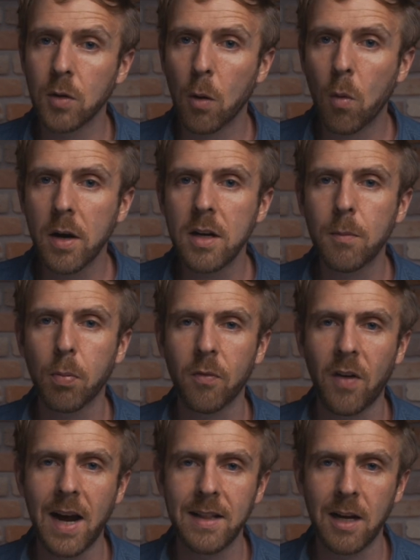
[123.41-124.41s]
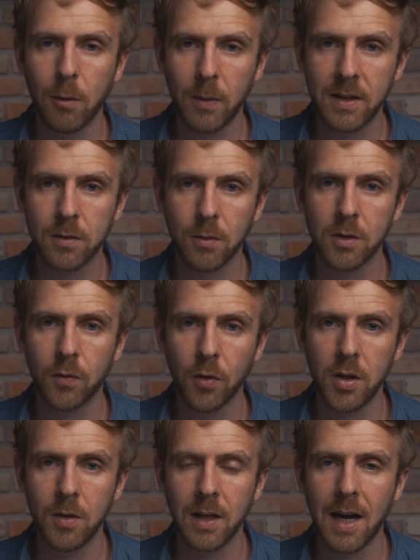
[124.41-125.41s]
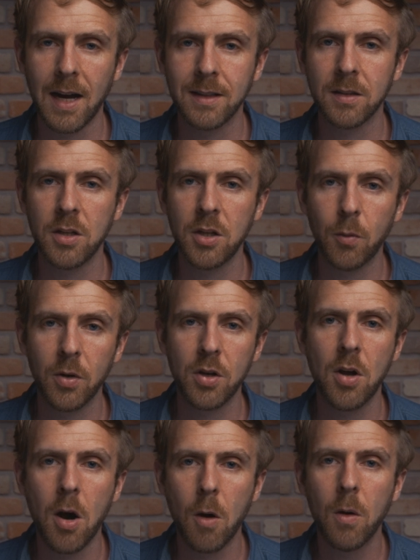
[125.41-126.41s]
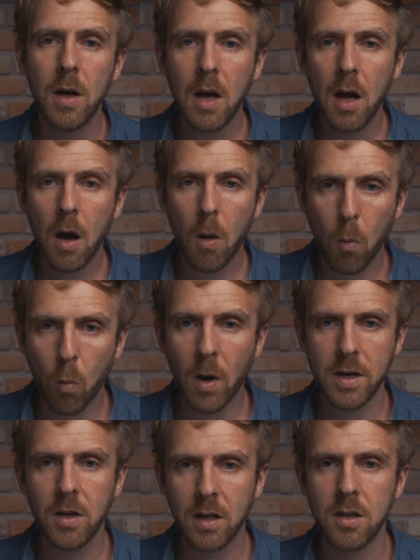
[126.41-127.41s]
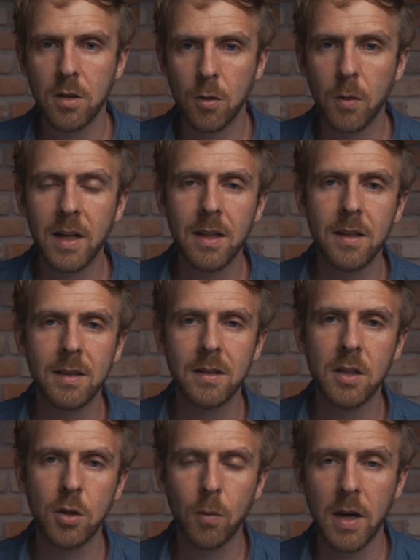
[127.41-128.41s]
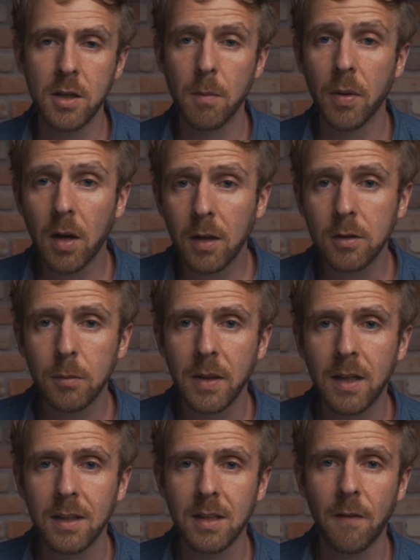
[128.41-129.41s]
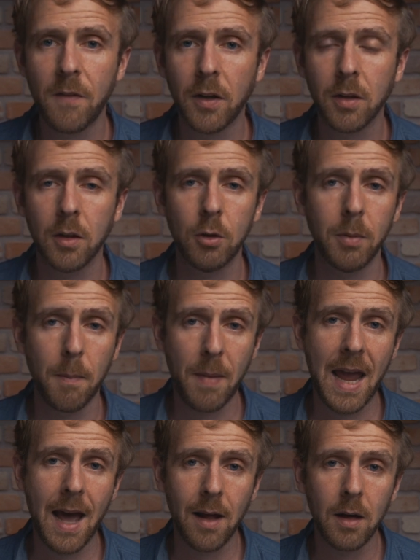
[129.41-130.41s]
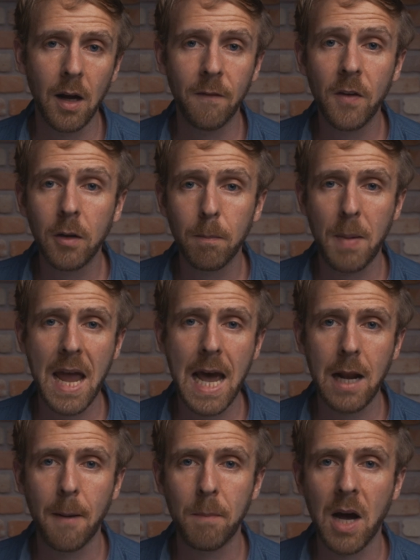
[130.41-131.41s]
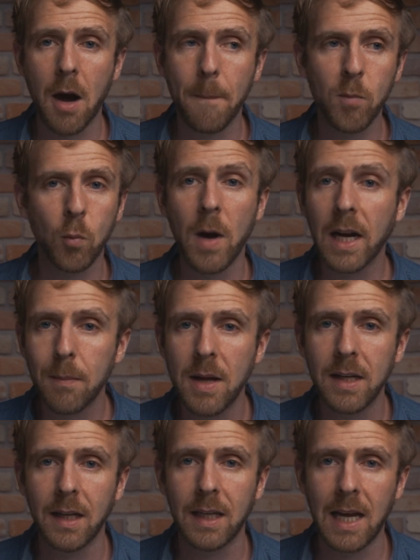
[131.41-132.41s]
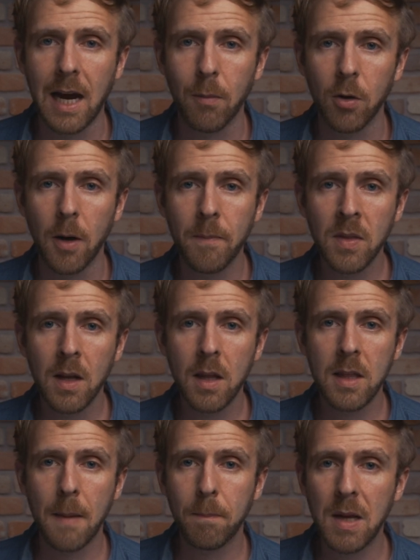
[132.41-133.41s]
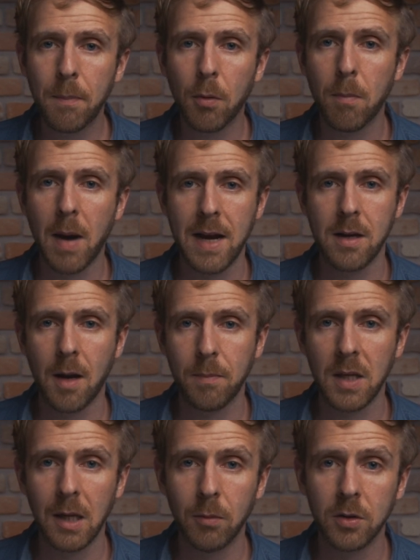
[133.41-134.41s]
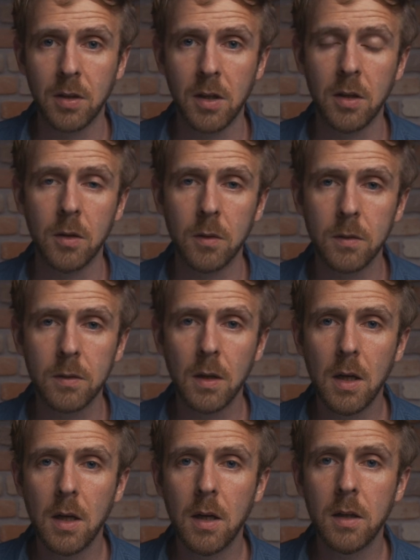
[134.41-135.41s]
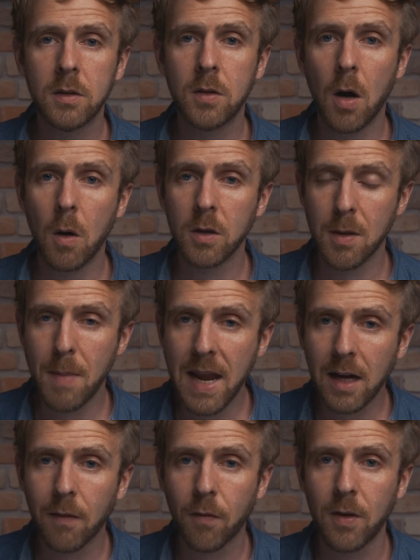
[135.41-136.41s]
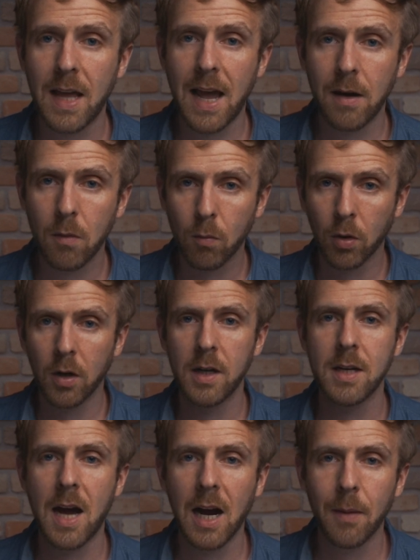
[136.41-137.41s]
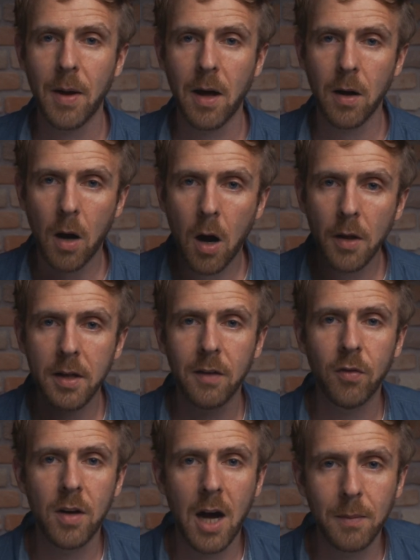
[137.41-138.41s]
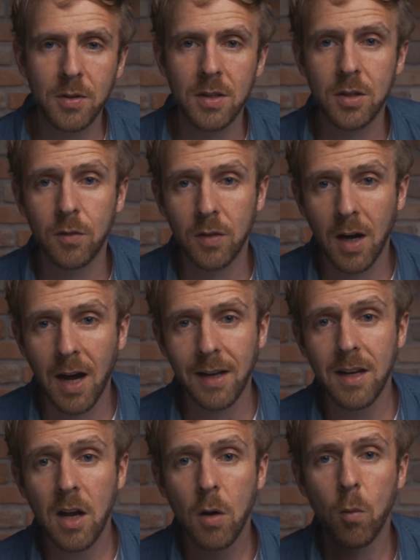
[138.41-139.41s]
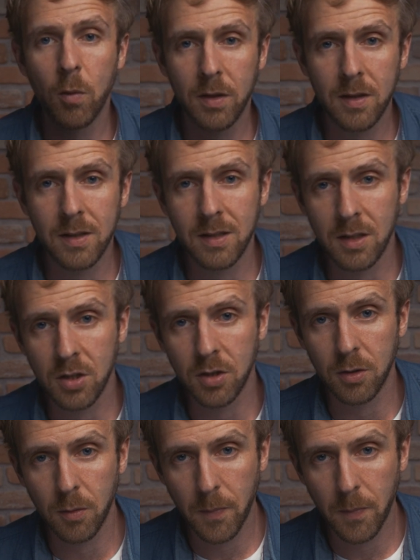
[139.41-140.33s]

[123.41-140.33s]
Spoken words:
So I wanted to provide that resource for you guys so that you would know what you can do in this situation, but also because I felt a little bit bad. I felt bad about recommending a camera that people might not be able to use. So to make up for that, we're going to talk about all the different options you've got with this issue.